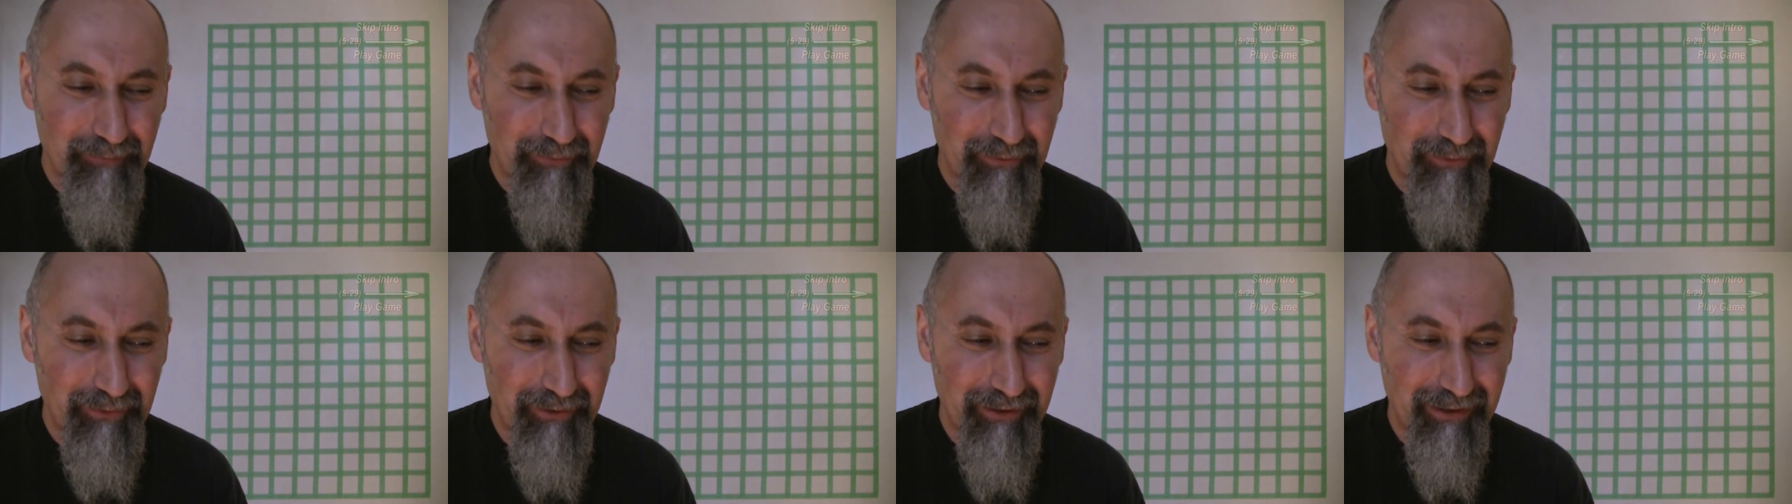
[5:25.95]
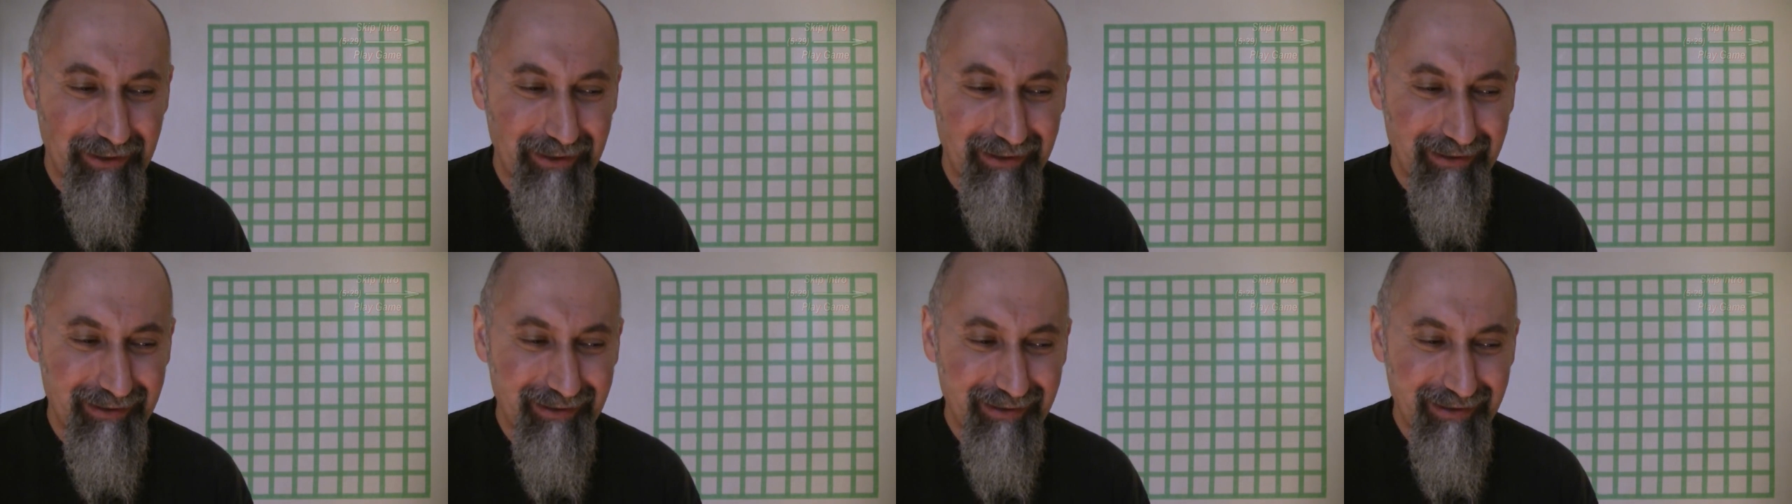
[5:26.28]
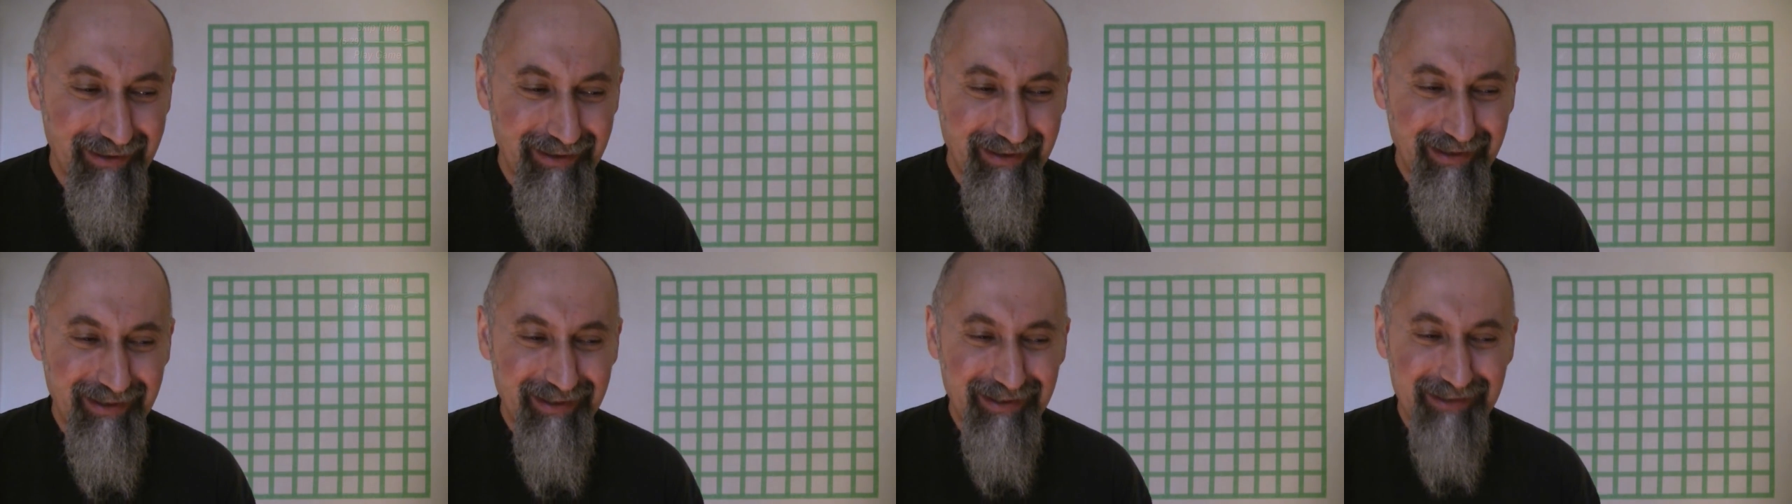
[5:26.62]
Okay,
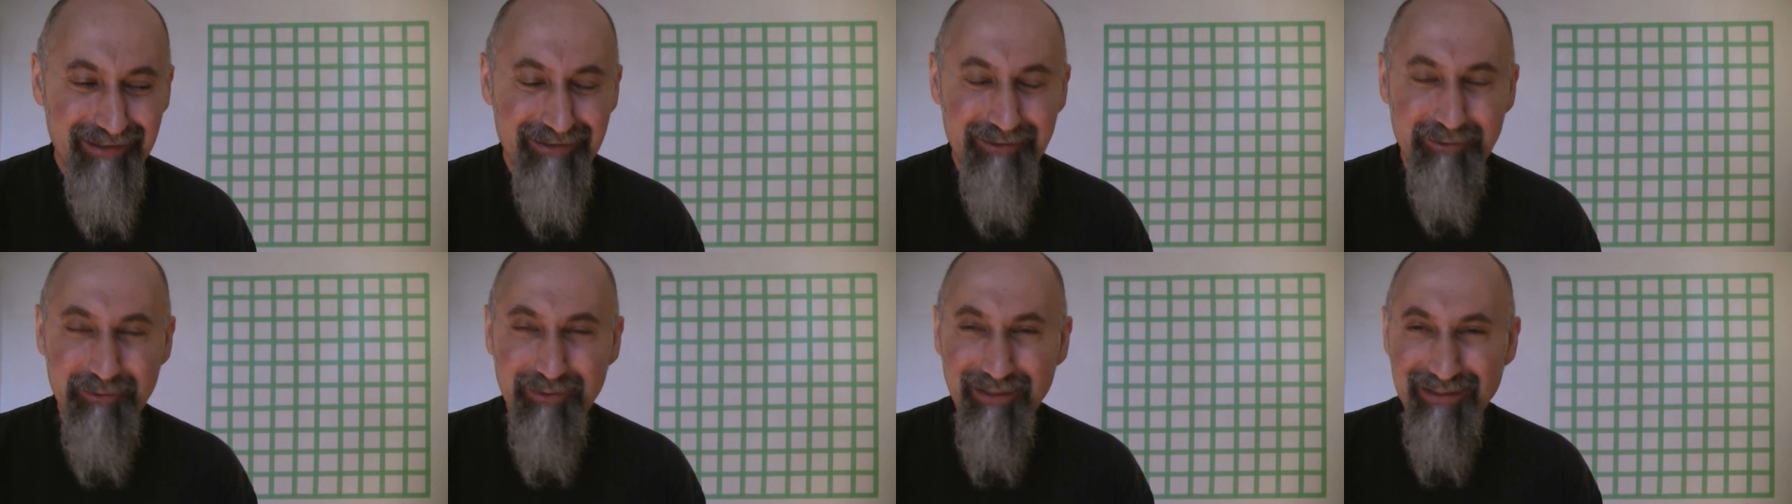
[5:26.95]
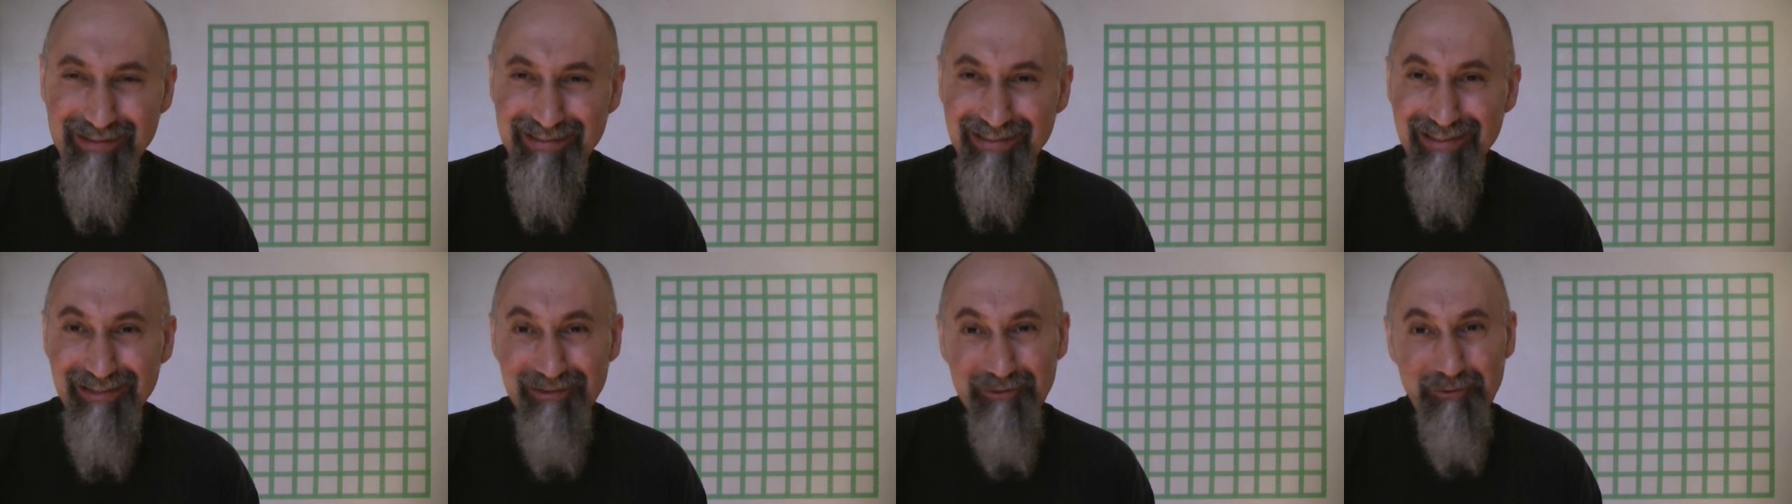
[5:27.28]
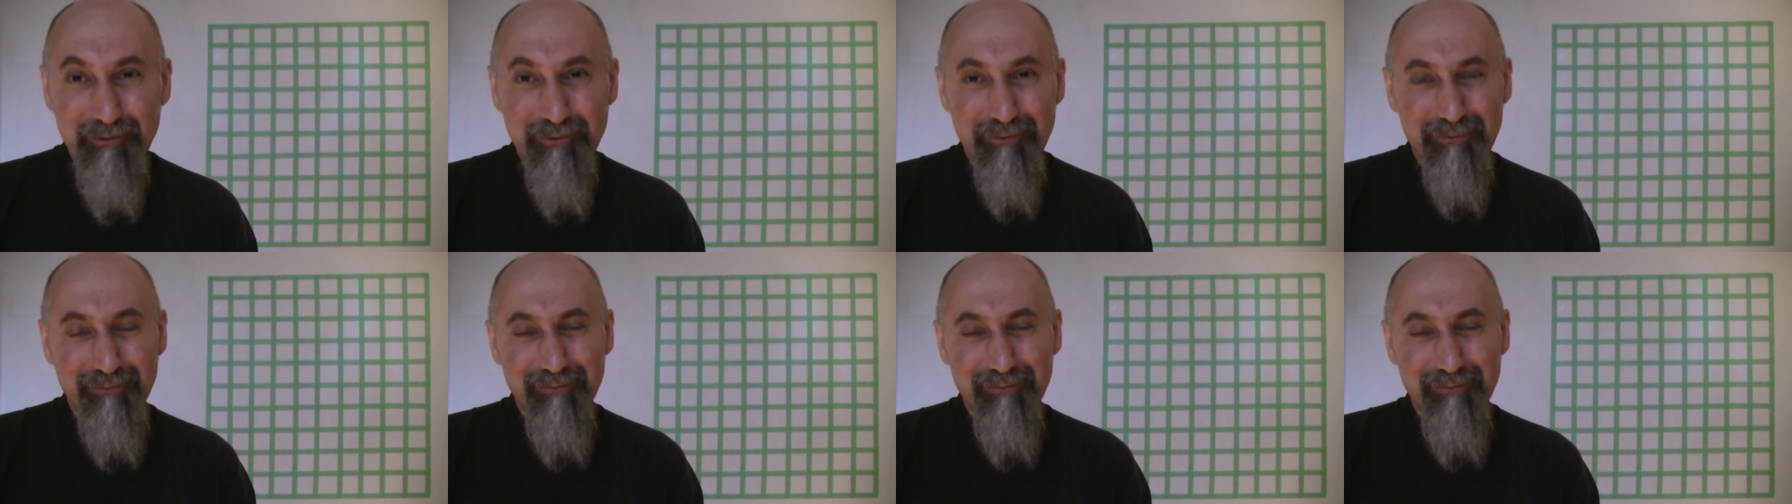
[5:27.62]
so that's the little